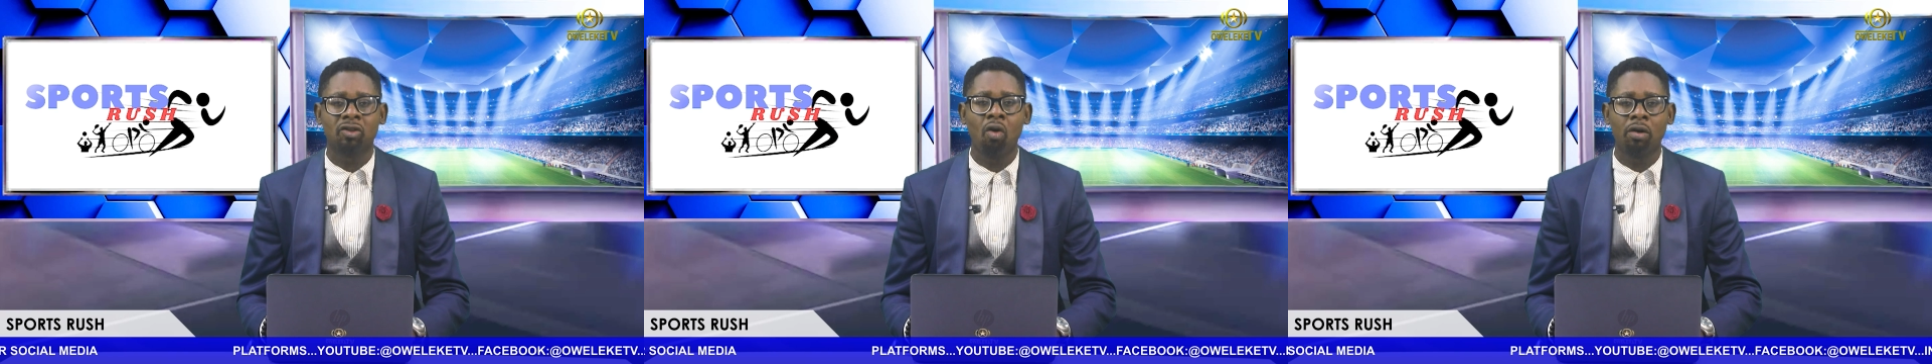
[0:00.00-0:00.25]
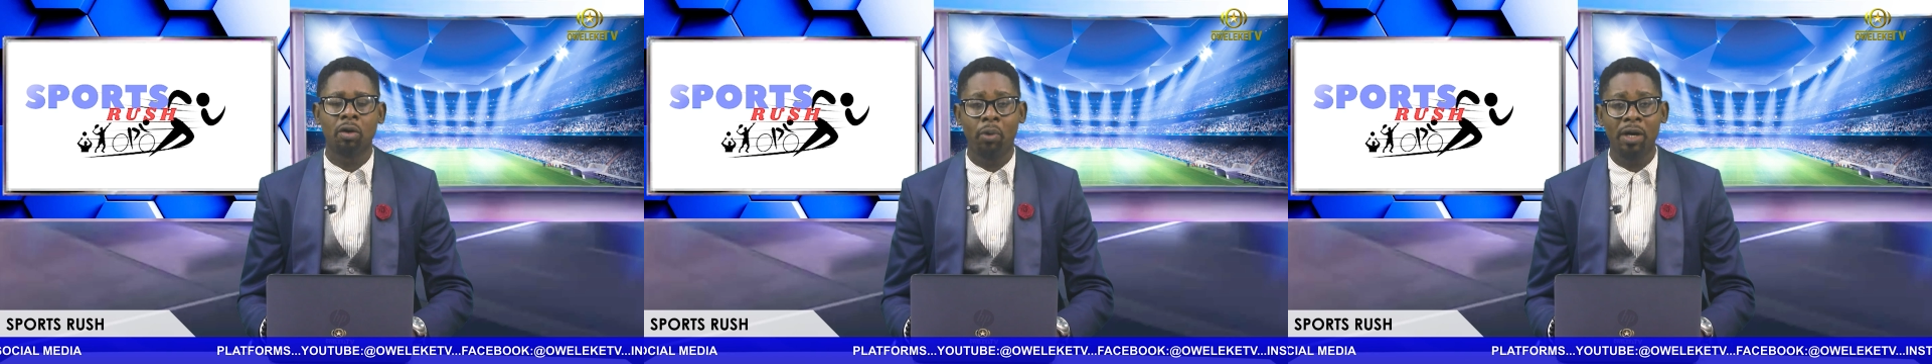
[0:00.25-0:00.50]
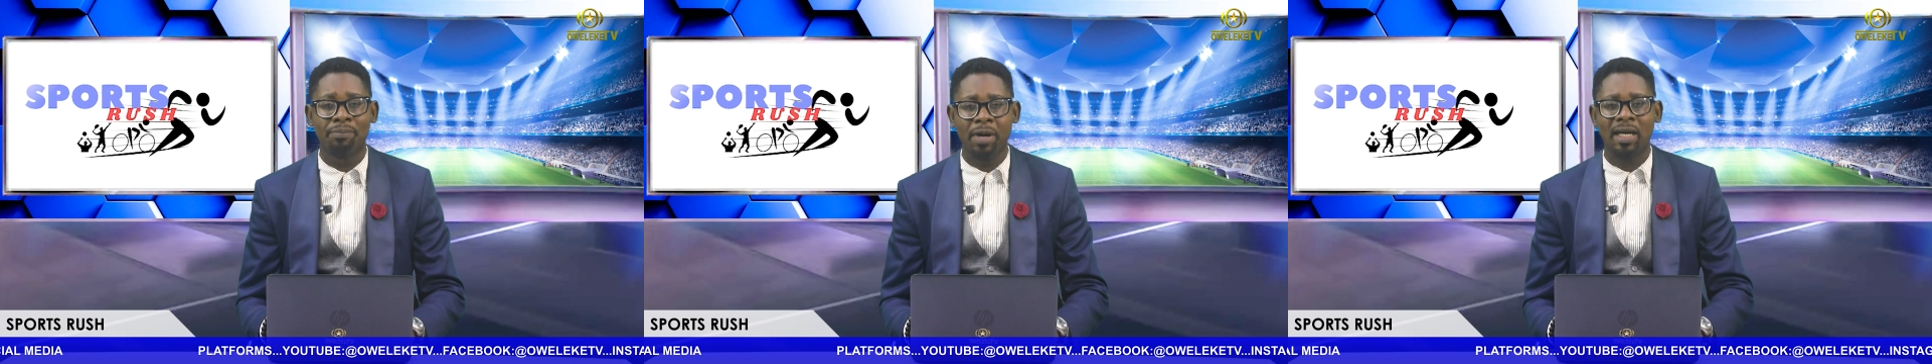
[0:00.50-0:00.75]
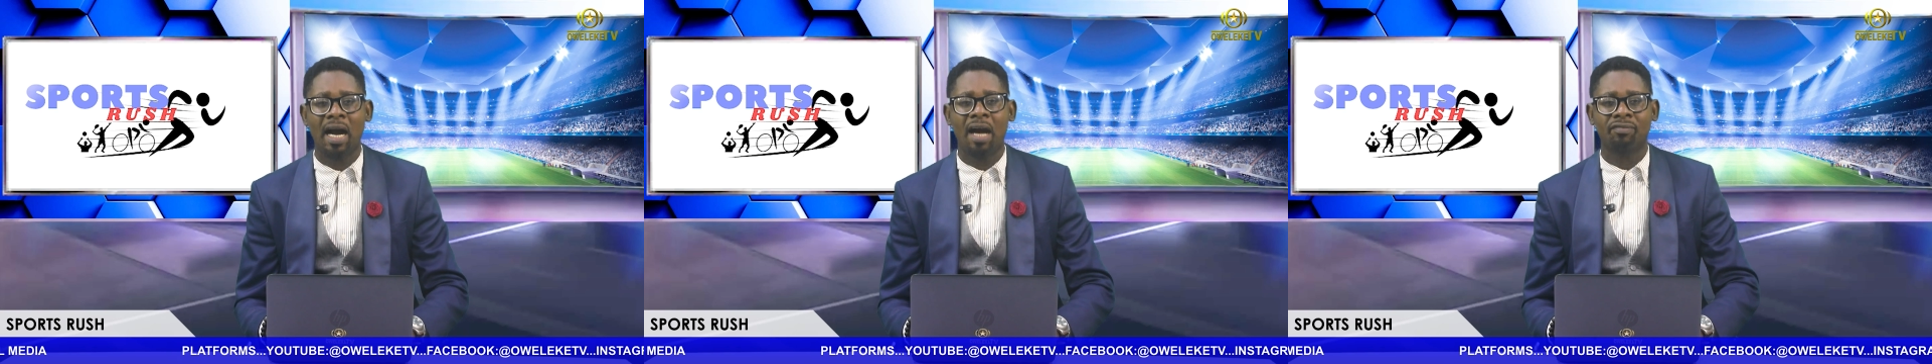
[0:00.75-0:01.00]
go on a quick
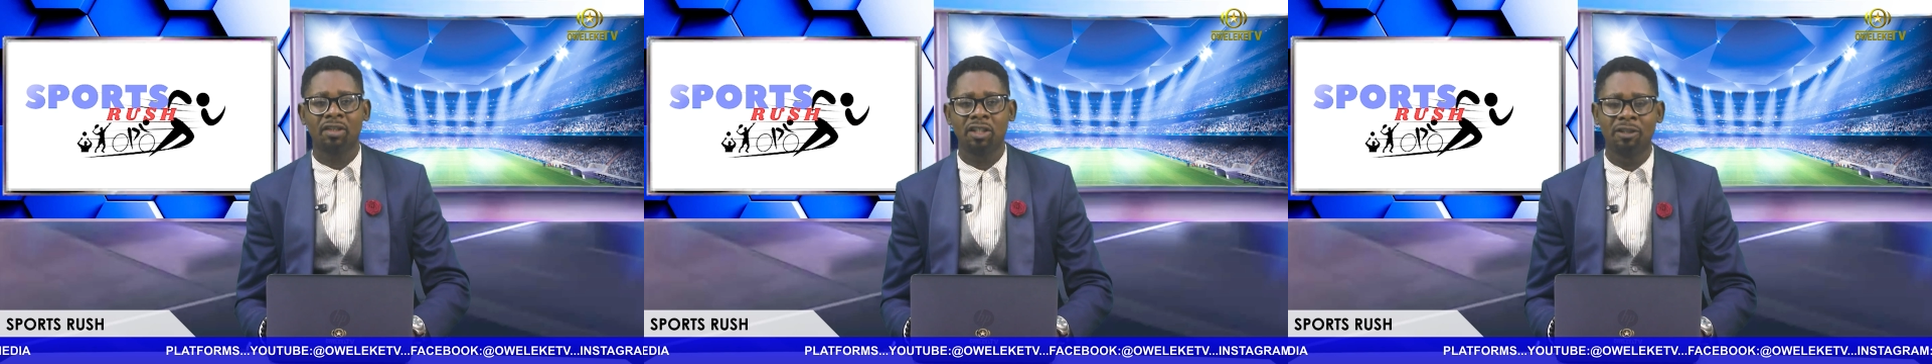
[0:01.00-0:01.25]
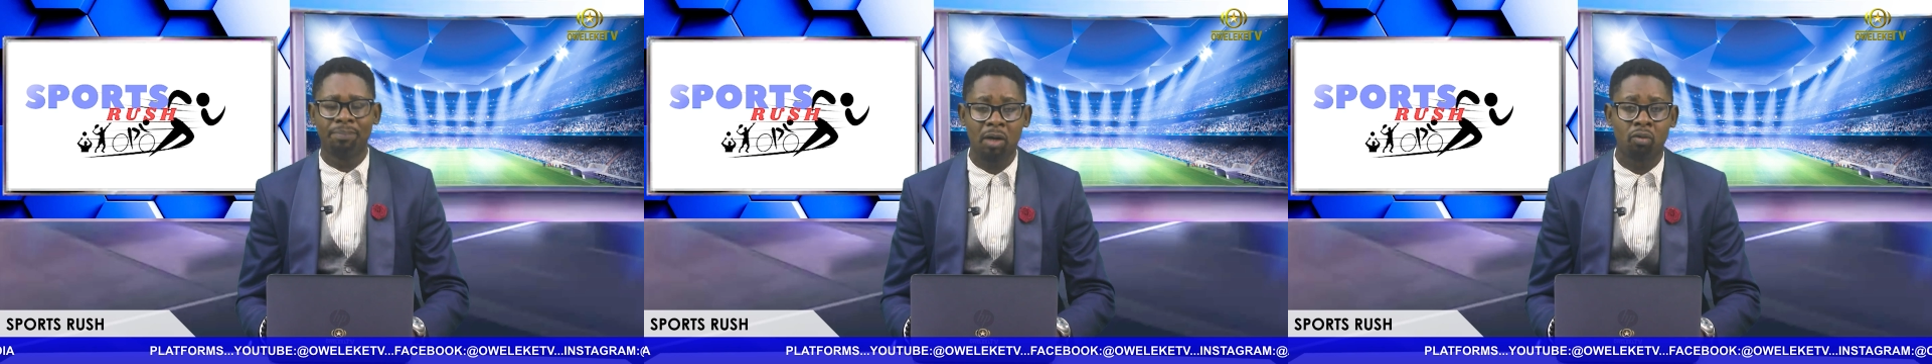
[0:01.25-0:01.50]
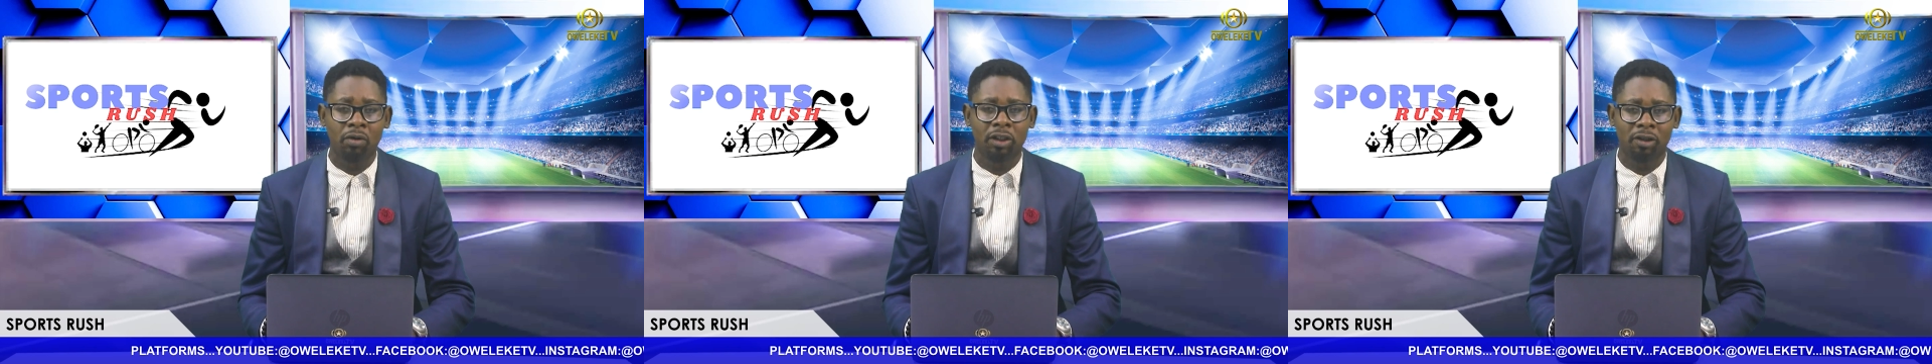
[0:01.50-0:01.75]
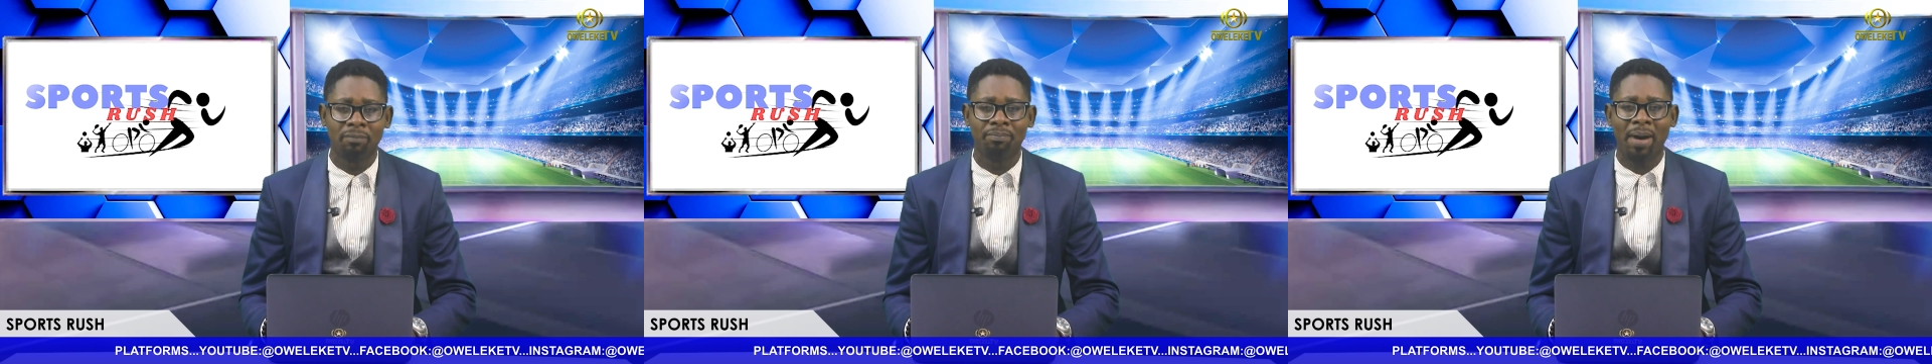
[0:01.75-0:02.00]
break. After this break, we'll
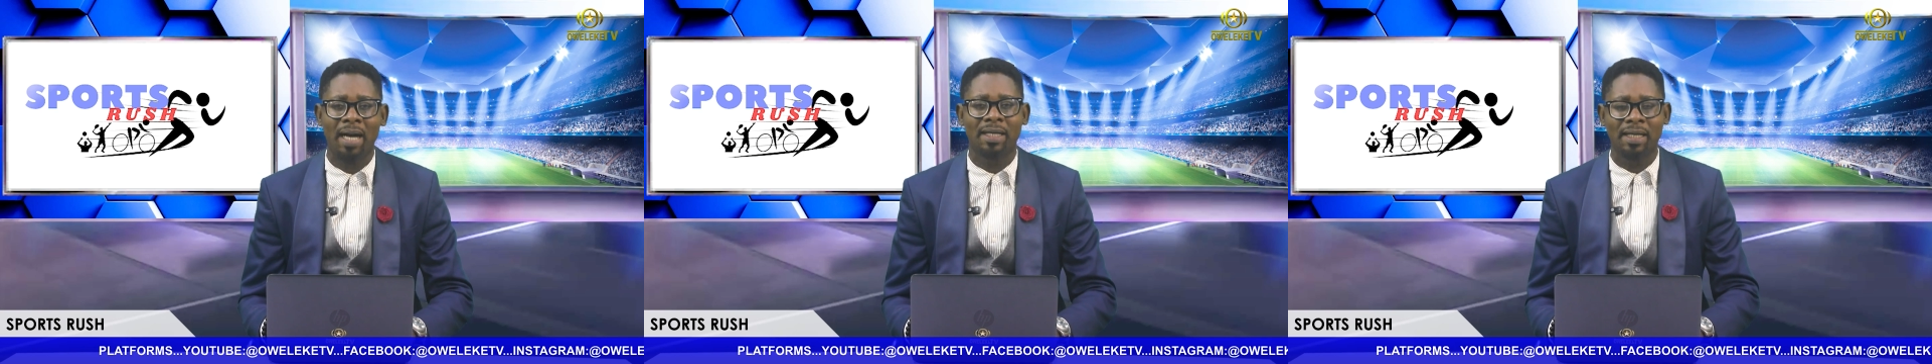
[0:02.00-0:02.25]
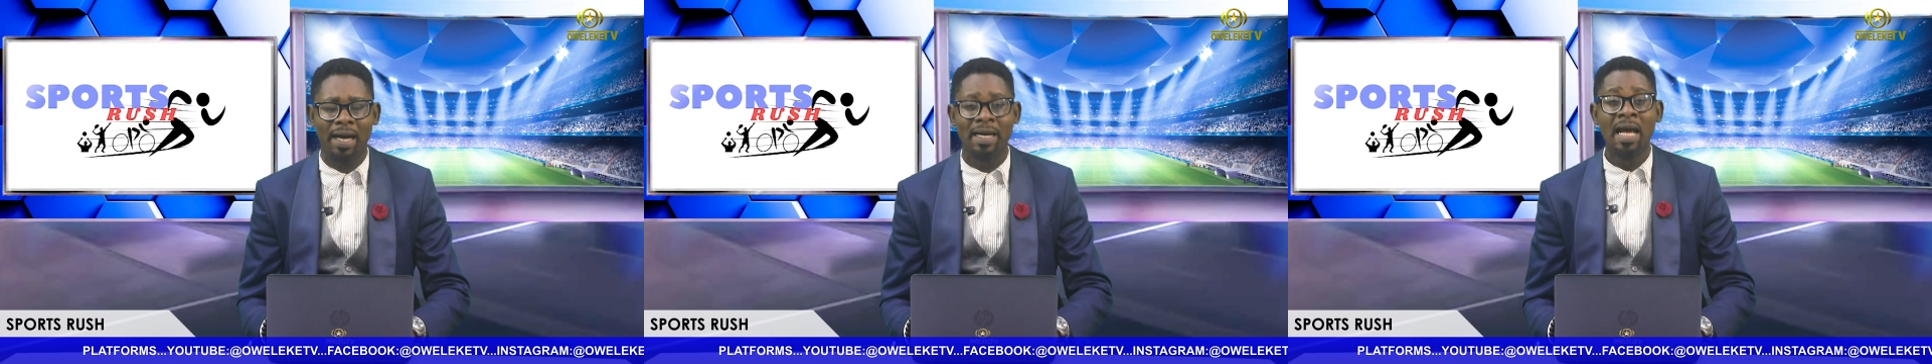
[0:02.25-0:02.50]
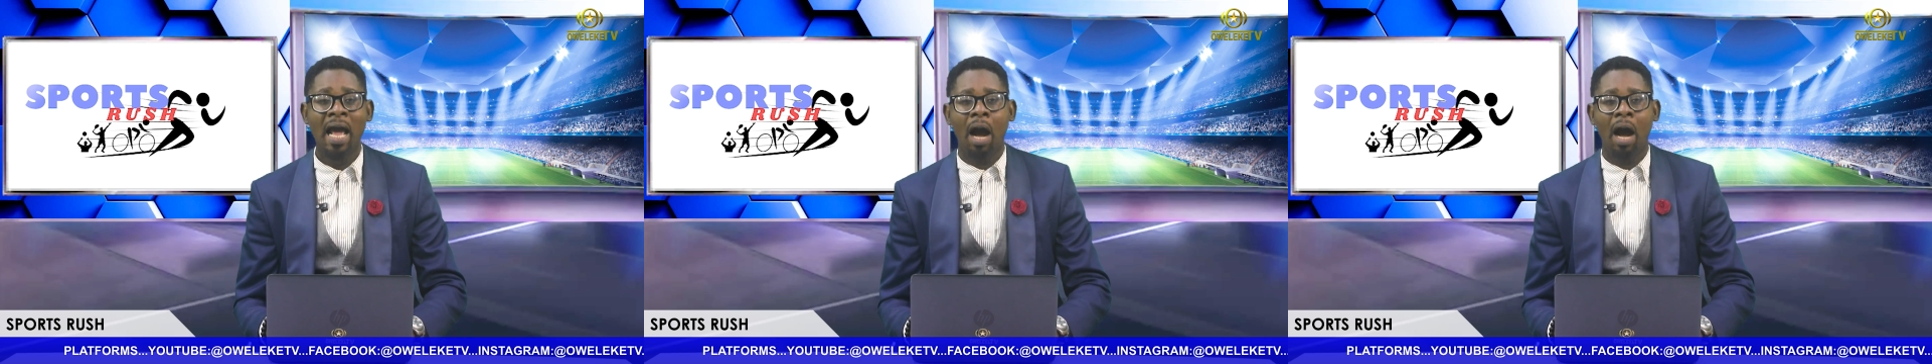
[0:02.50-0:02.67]
return back again